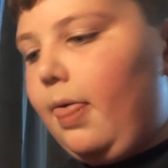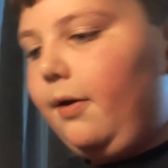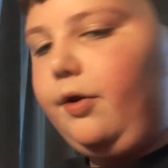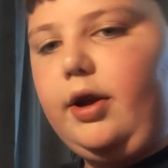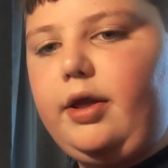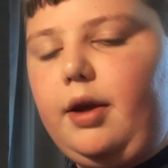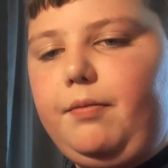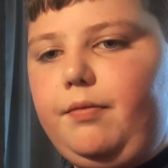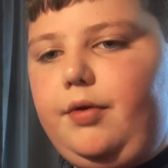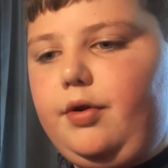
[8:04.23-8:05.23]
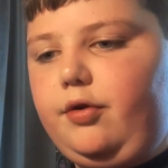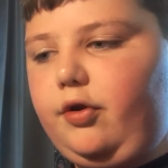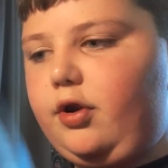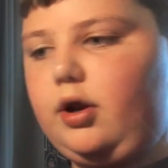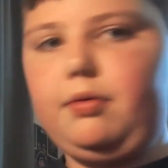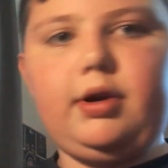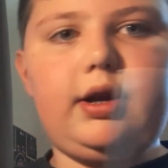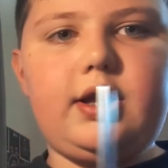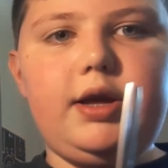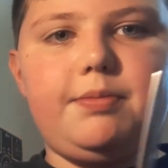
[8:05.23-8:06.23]
So yeah, then you're just gonna want
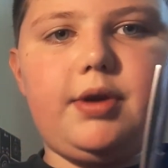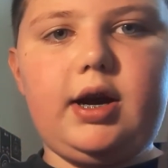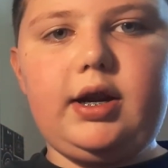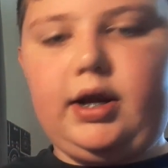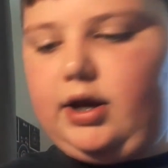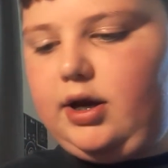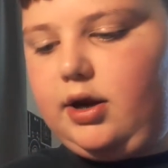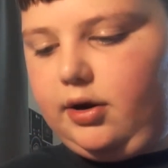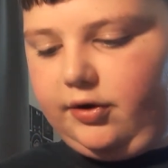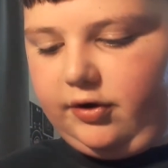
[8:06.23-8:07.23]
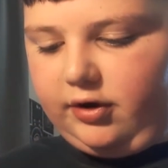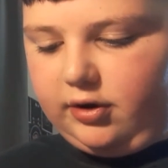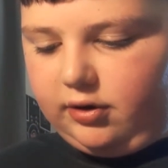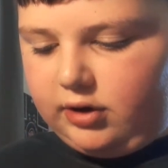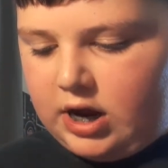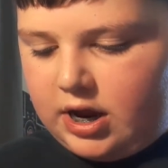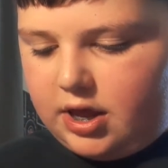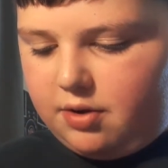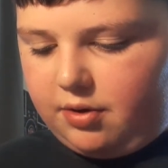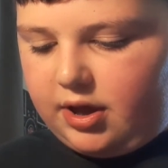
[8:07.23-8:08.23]
to keep cutting it until
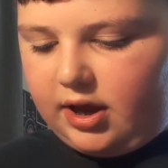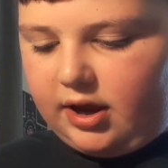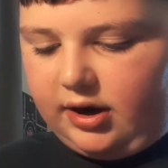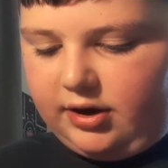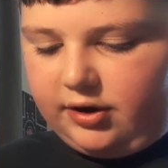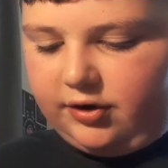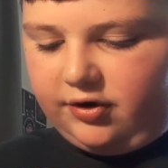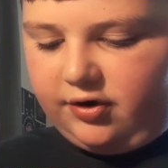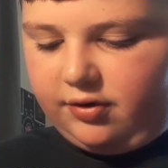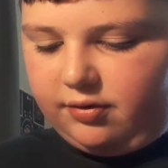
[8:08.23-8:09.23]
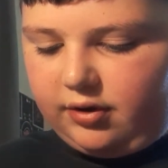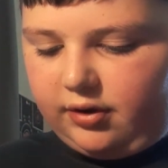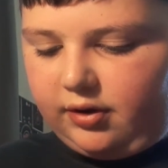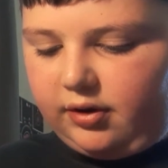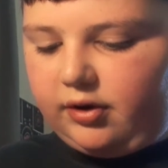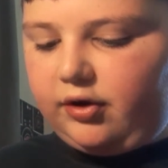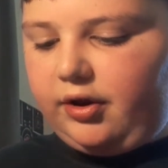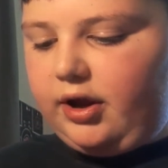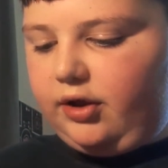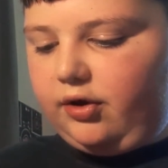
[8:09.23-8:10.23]
you get to the
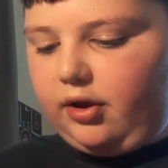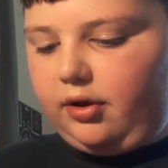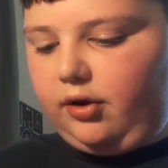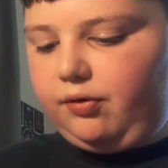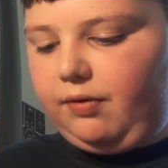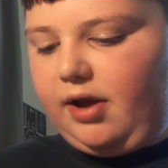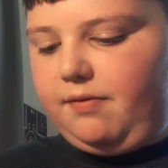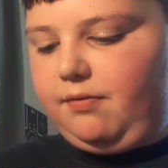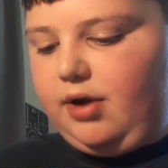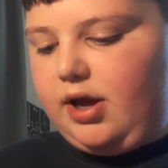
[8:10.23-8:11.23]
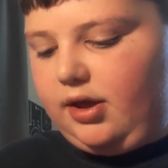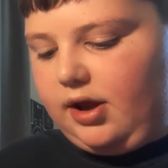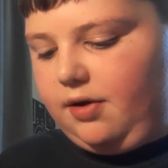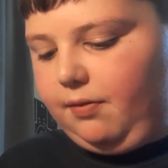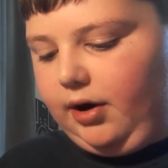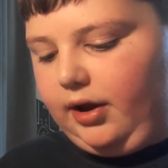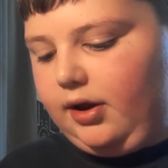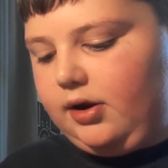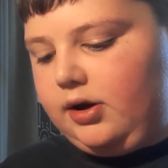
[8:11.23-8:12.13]
at least right width that you want it.